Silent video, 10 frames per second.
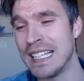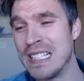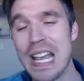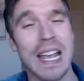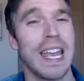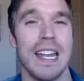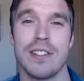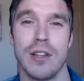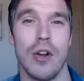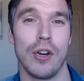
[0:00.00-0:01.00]

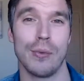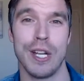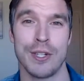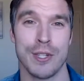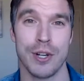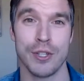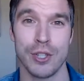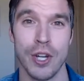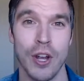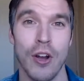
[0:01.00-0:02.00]
decades-long research